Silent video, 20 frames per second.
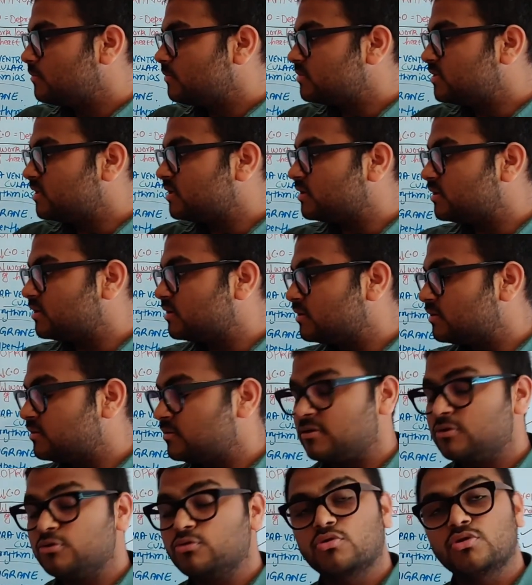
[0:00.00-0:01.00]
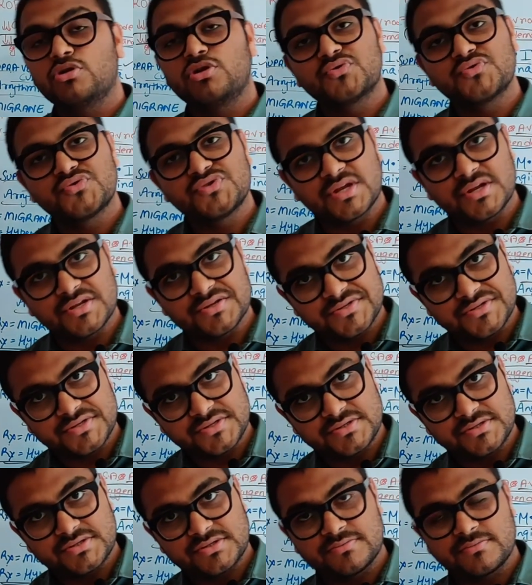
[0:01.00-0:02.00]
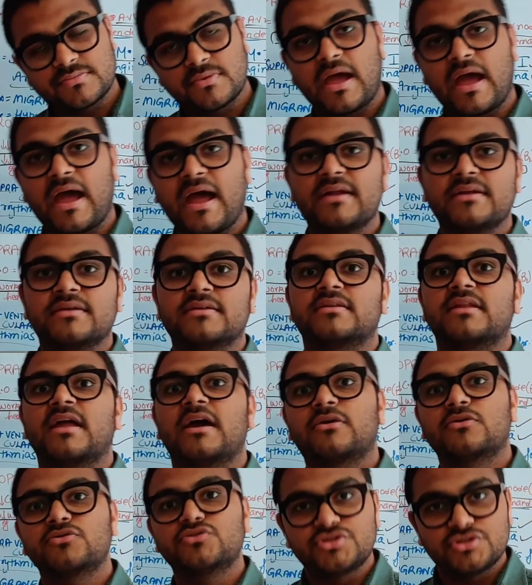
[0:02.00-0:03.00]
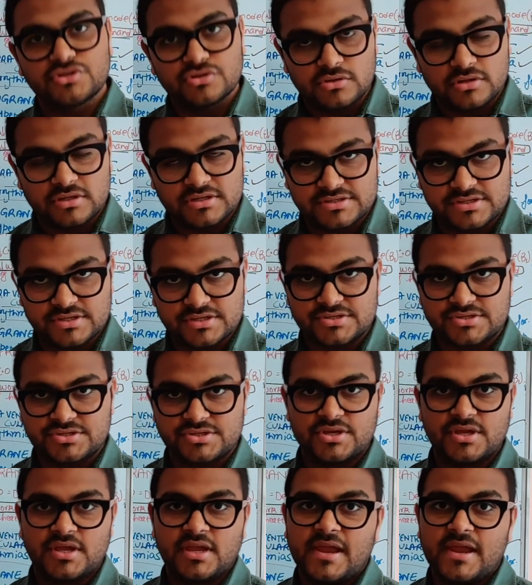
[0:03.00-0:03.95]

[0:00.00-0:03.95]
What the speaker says: the gluconeogenesis and glycogenolysis,